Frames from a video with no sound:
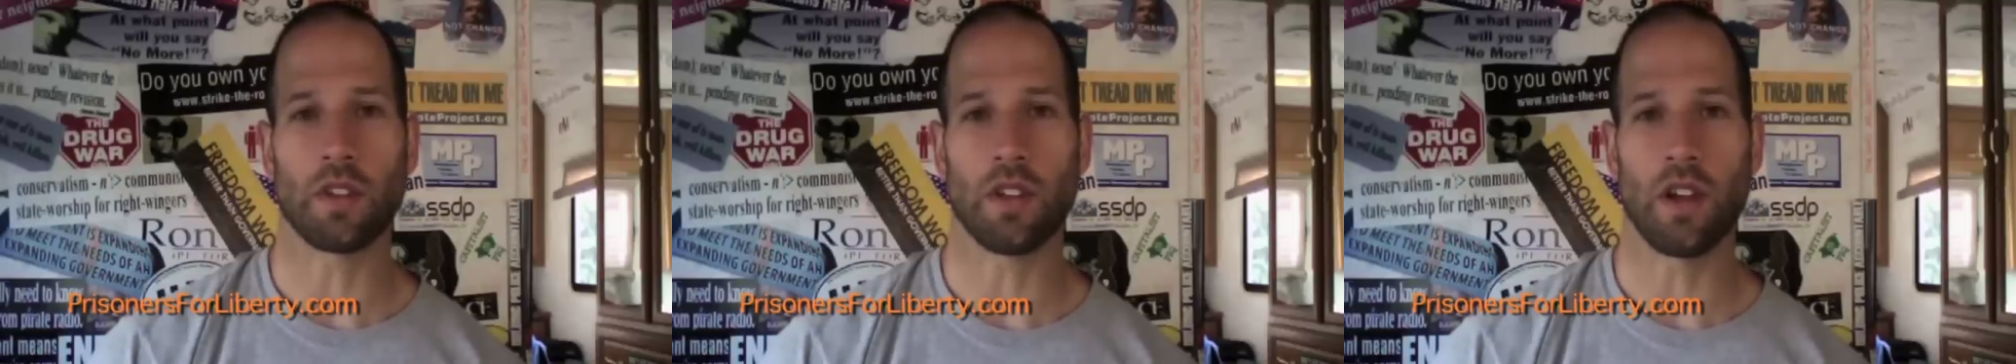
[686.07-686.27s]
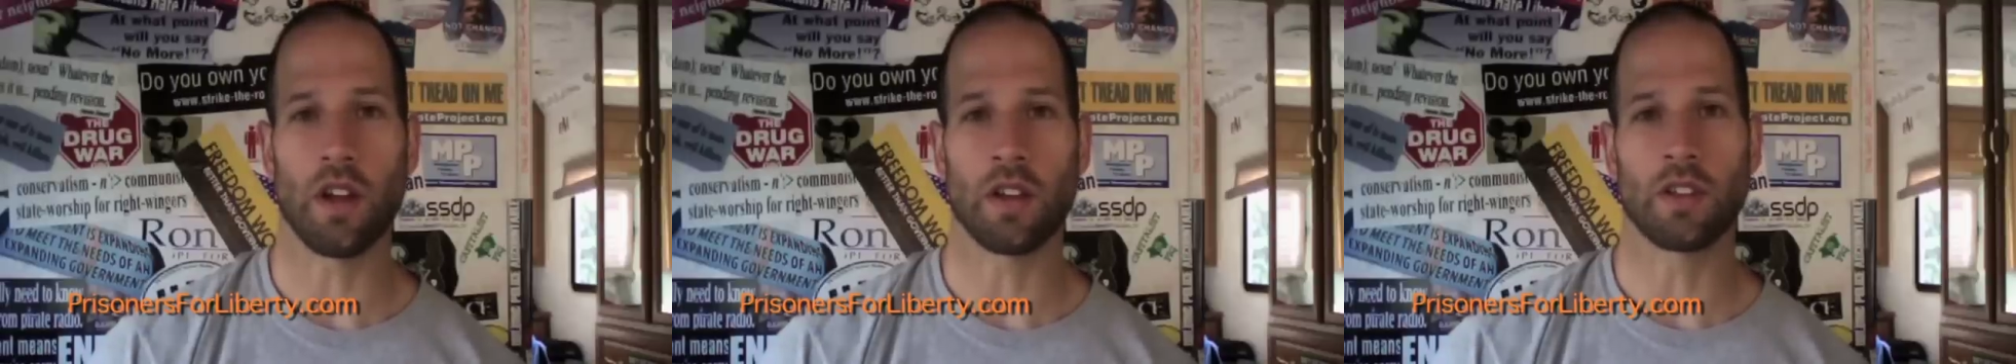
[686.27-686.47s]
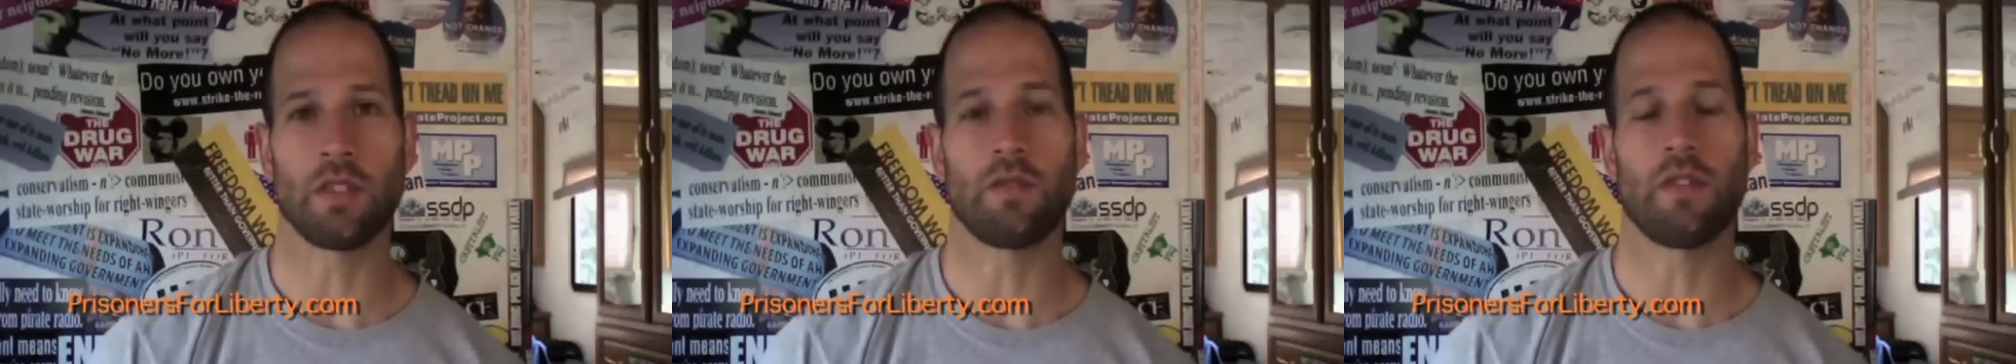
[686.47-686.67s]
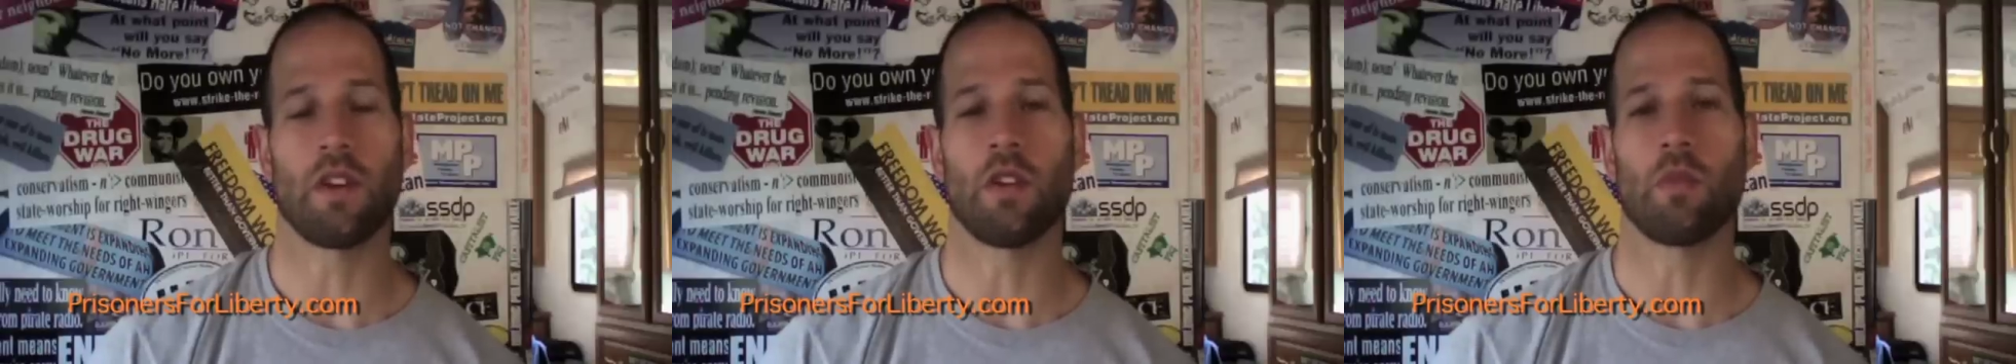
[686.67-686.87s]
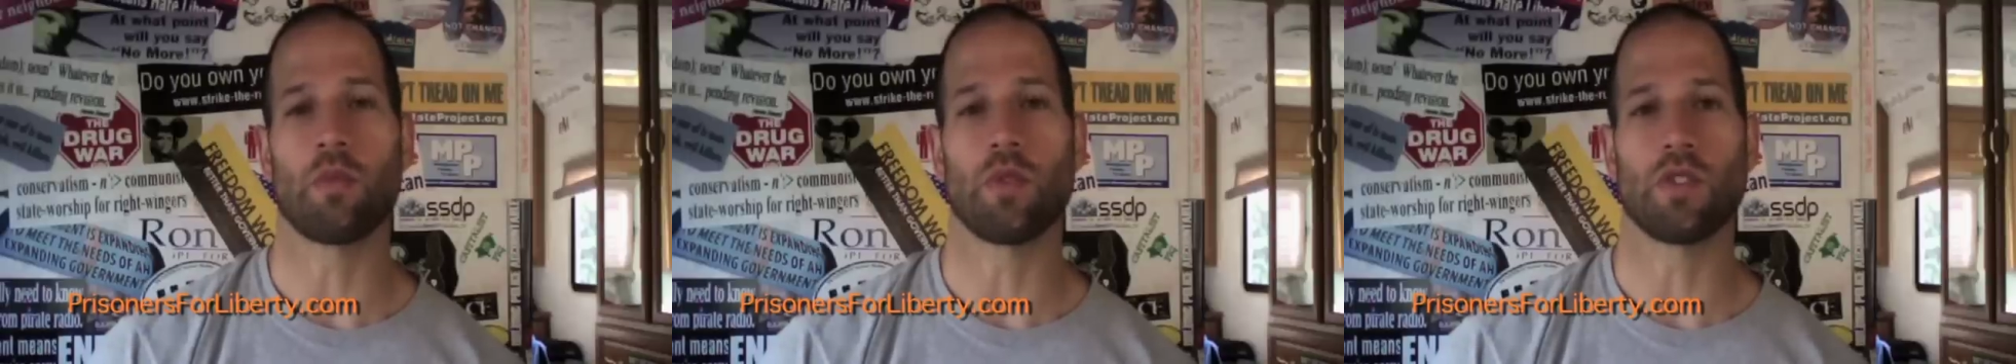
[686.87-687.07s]
class to
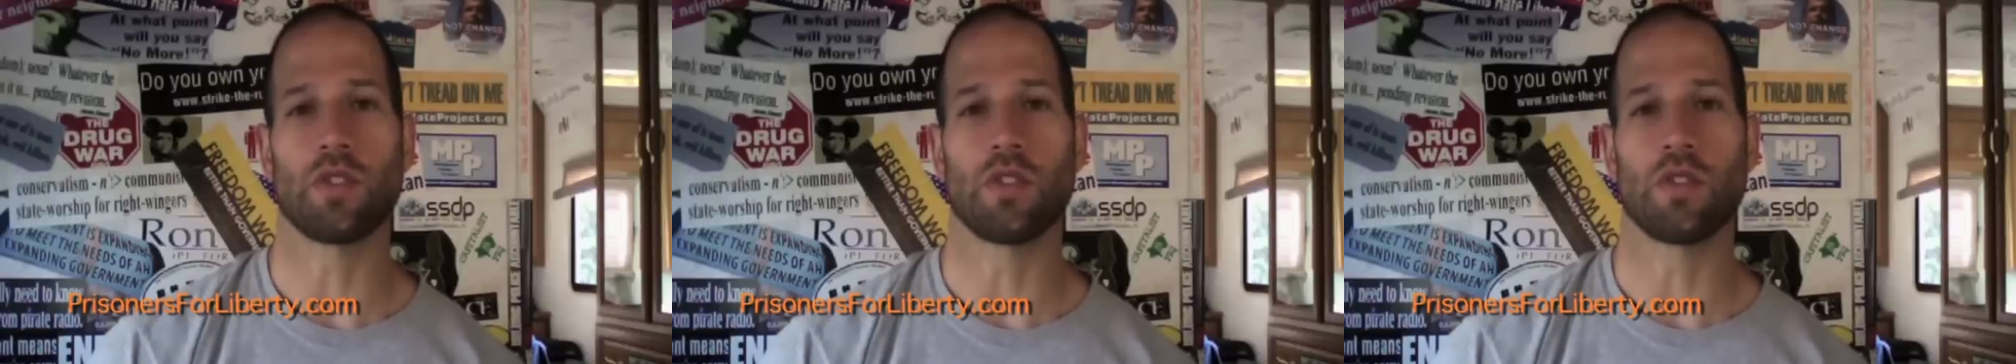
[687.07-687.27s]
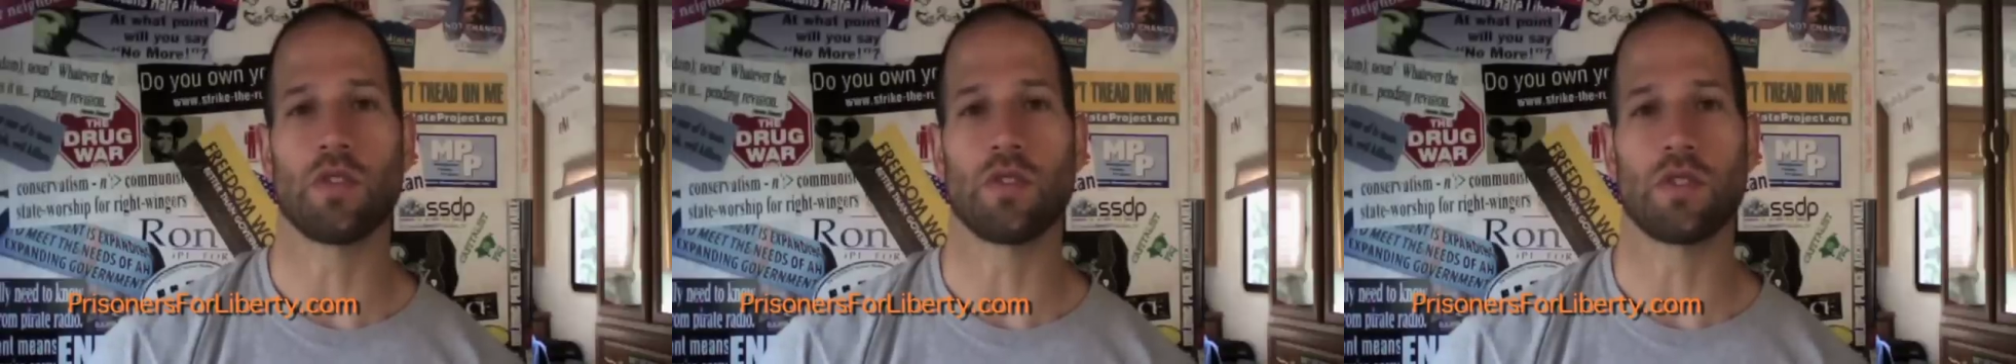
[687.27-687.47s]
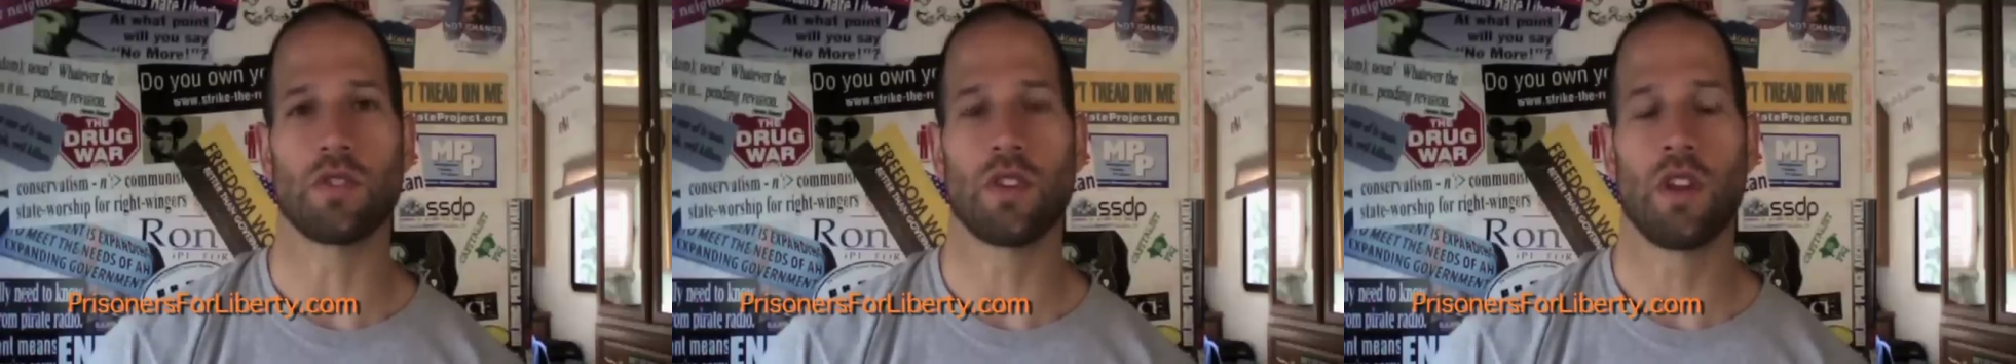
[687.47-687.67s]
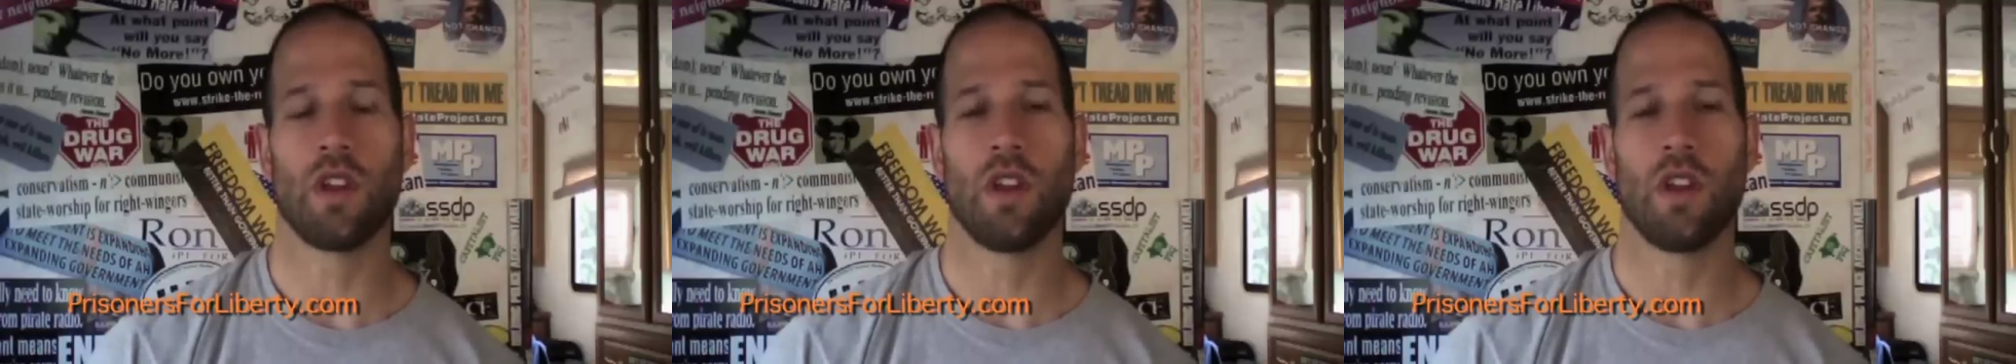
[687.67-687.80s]
fellow prisoners,